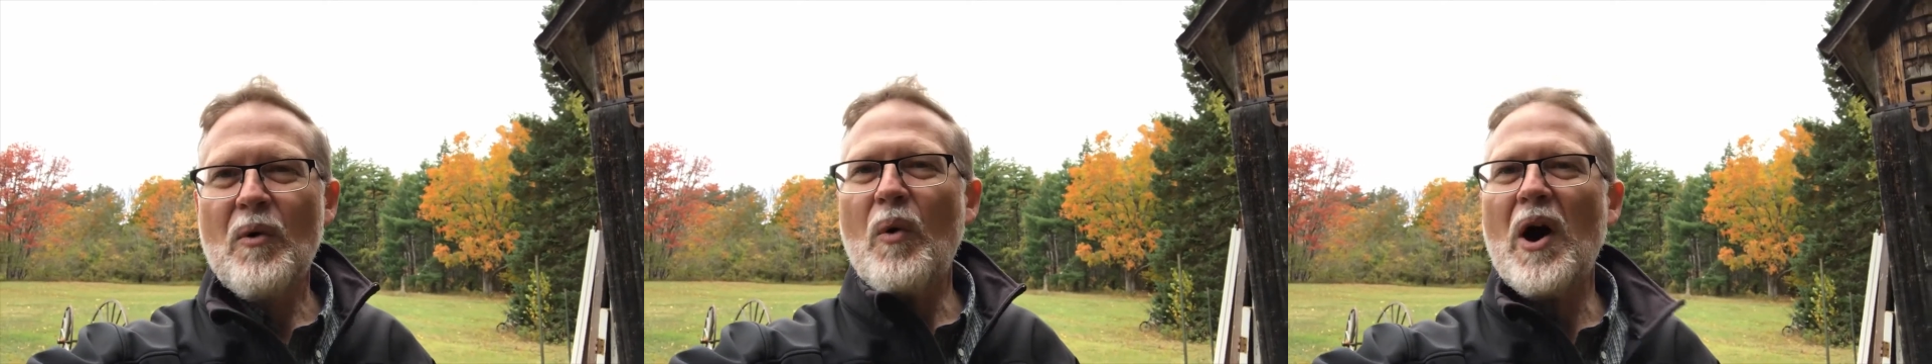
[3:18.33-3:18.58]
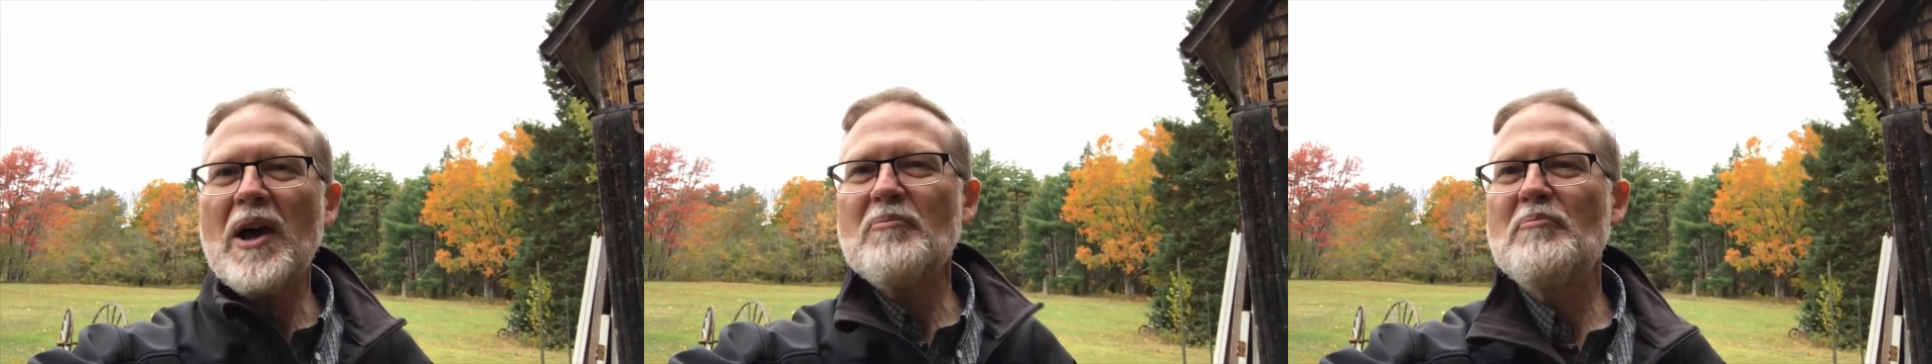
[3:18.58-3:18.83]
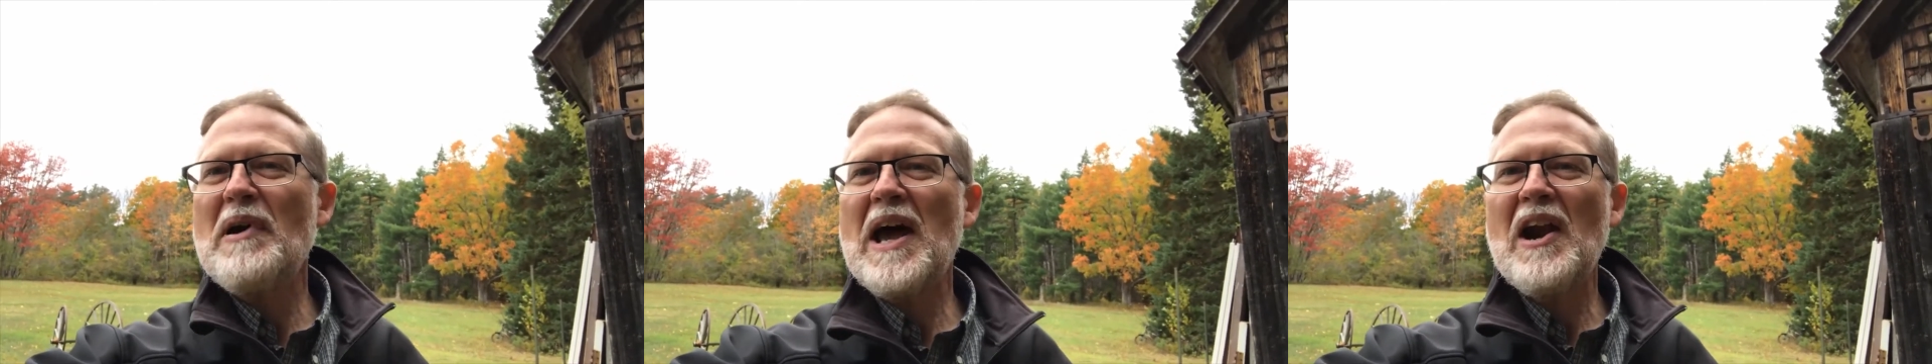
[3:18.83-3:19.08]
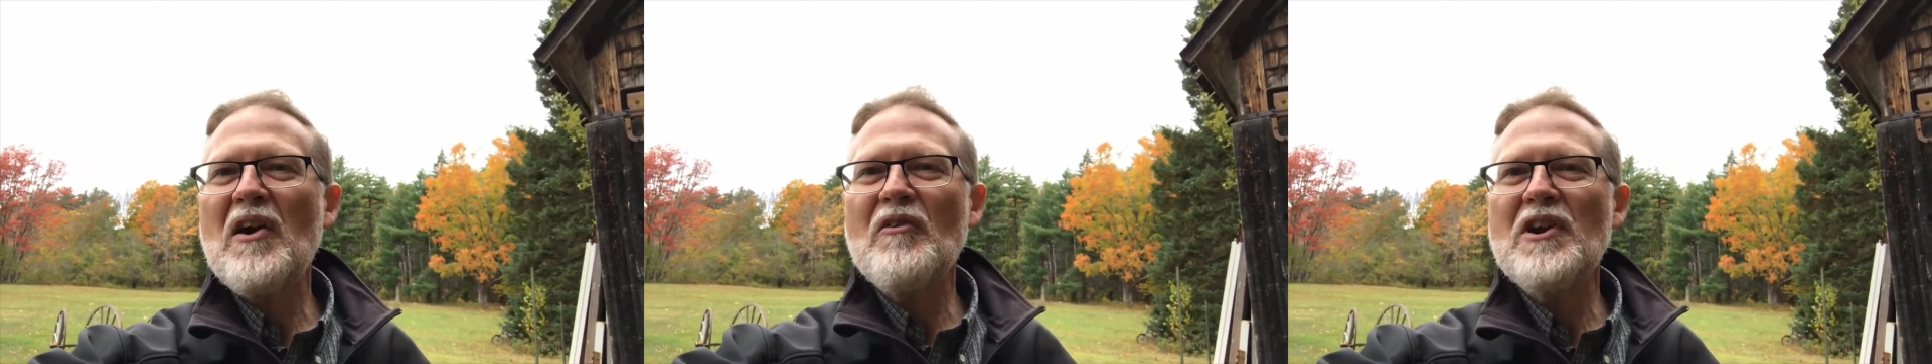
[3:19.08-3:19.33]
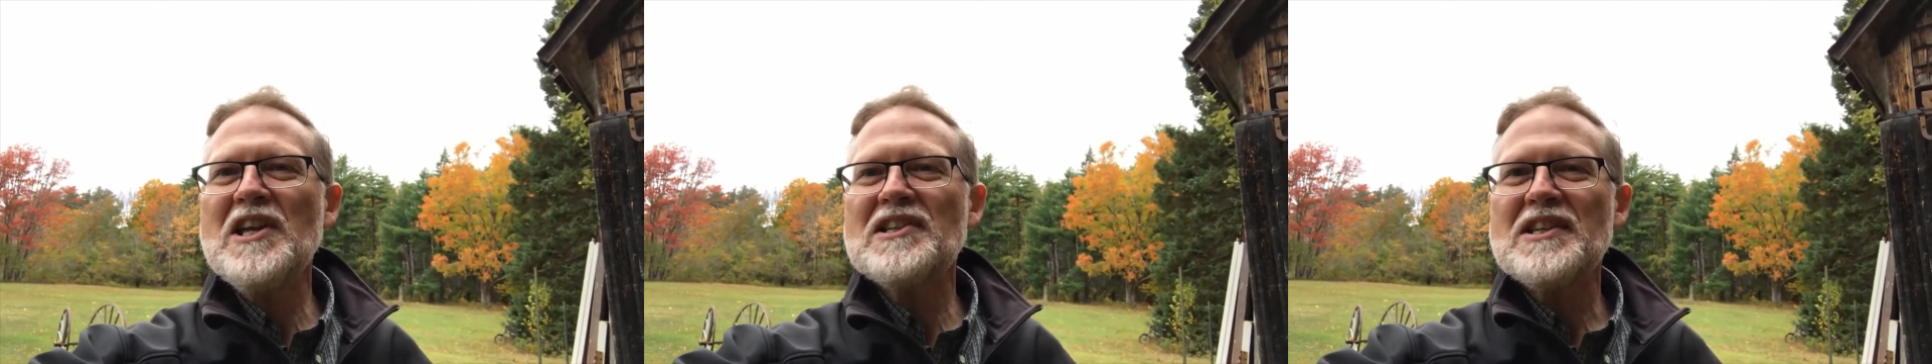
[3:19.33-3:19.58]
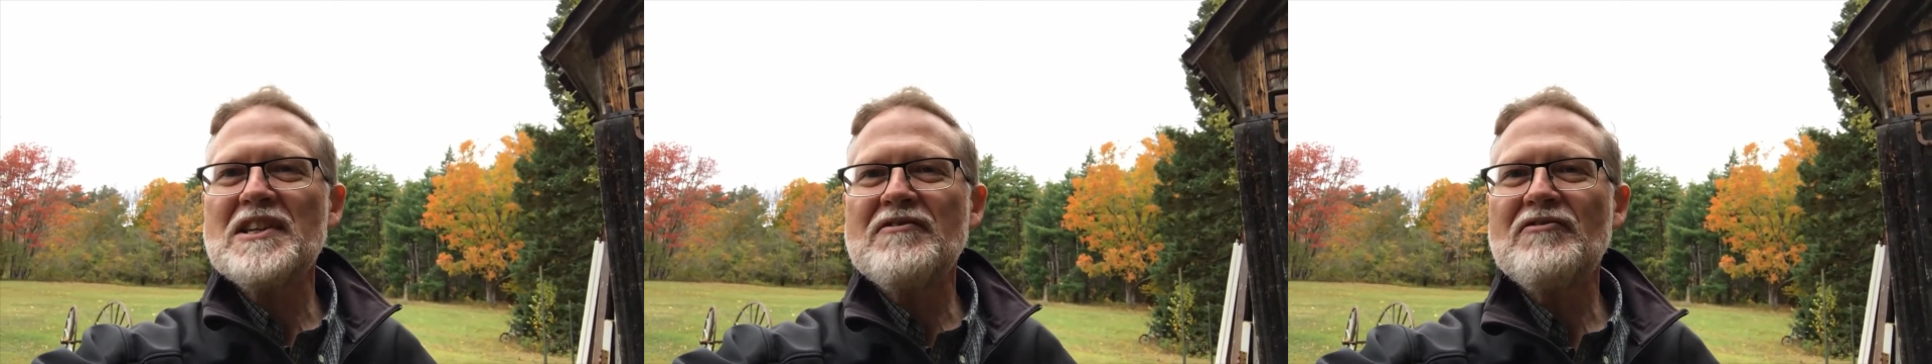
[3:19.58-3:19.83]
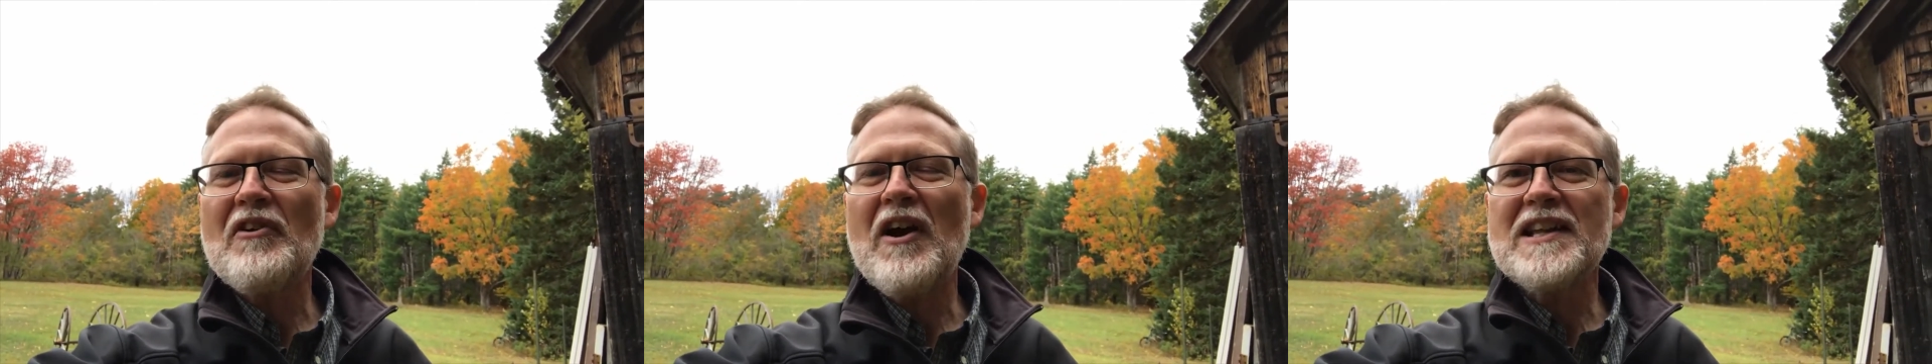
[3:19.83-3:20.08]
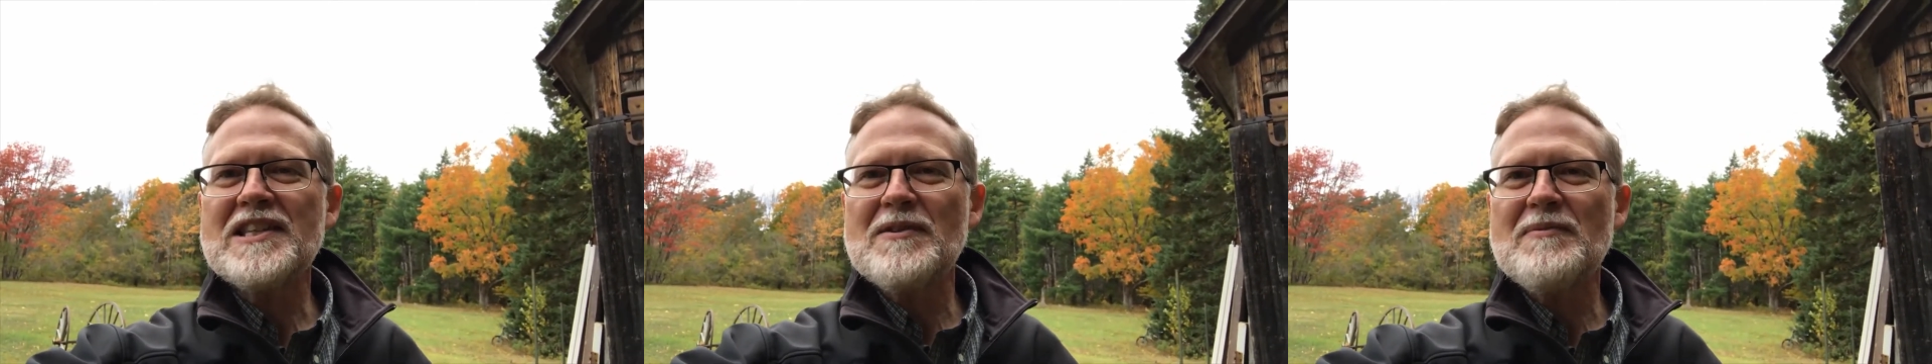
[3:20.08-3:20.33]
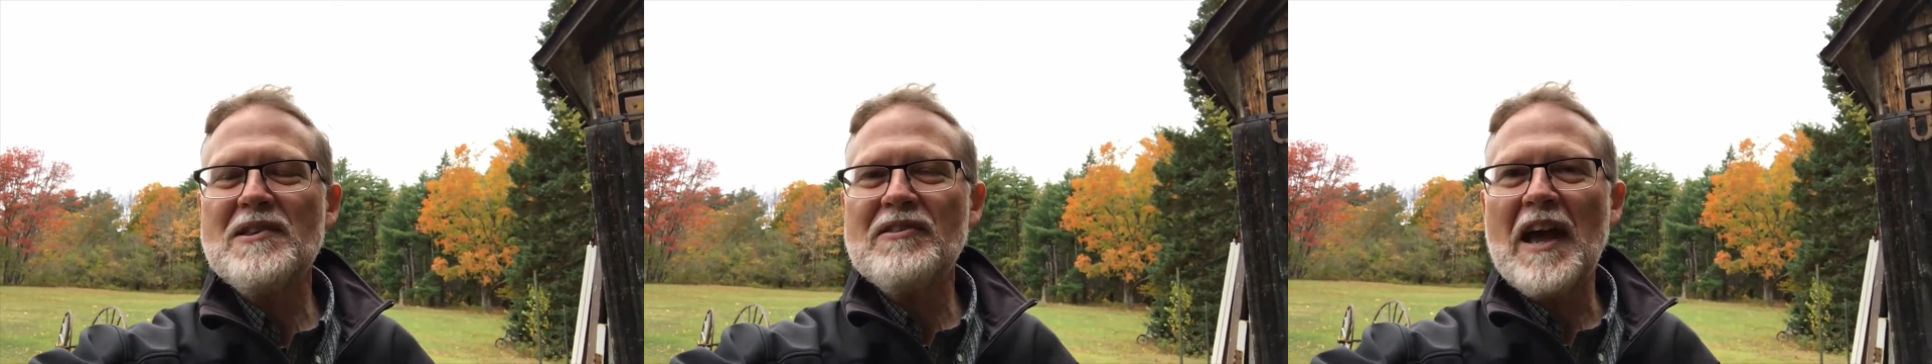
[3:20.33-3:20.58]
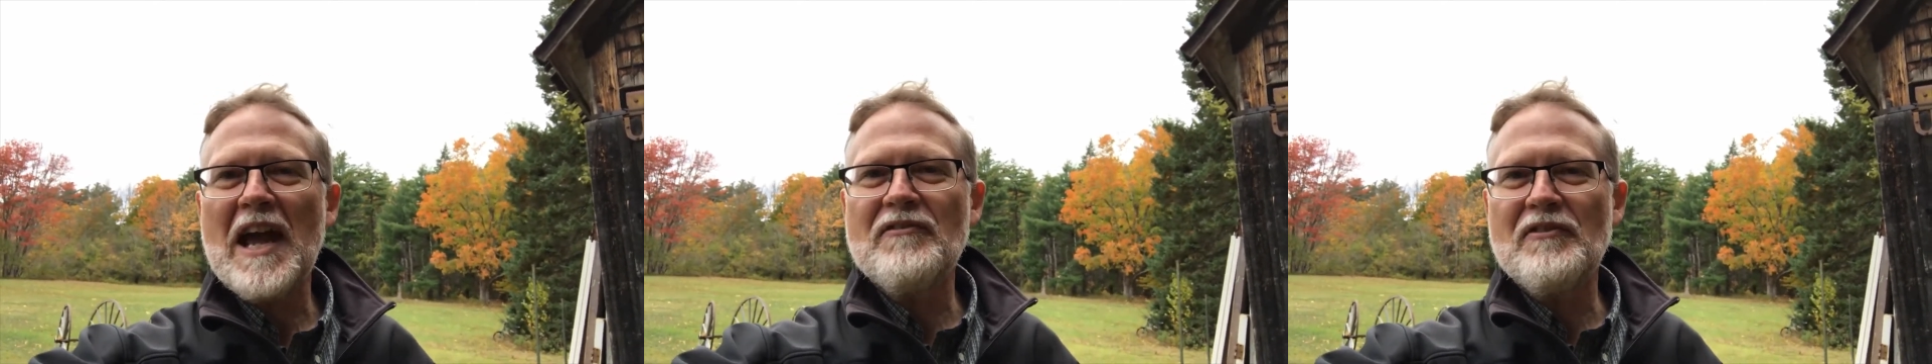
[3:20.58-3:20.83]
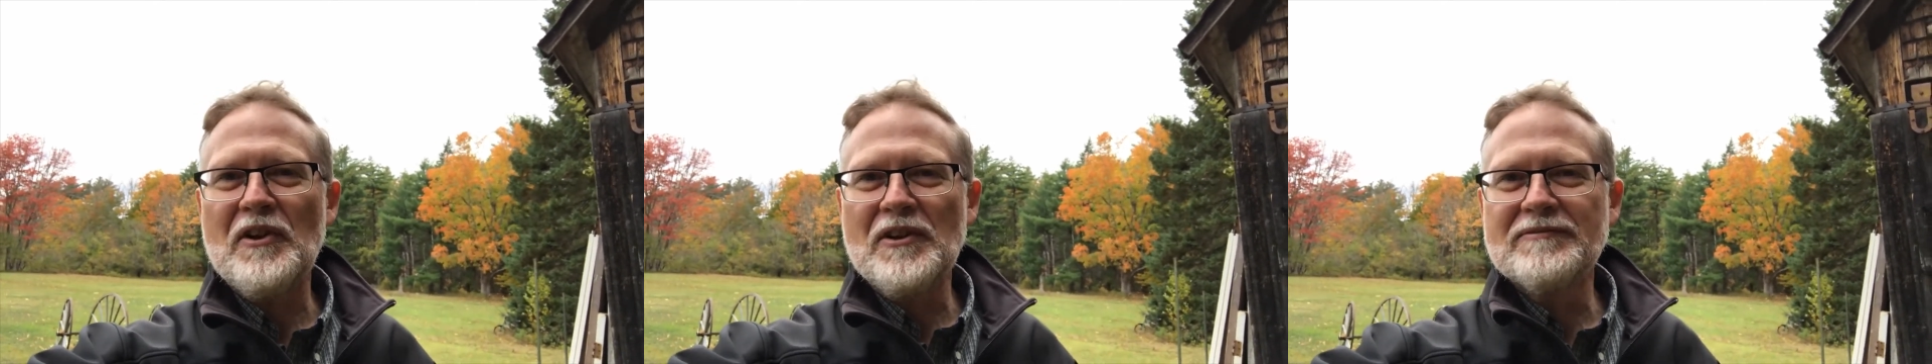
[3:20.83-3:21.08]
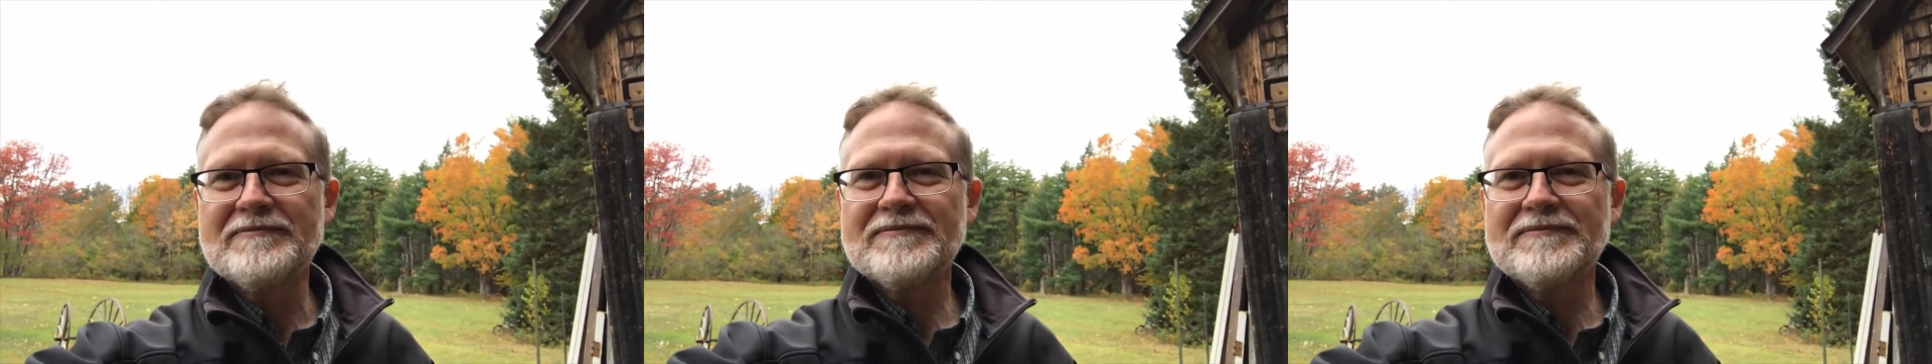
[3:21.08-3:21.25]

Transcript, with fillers: What better reason for us to be thankful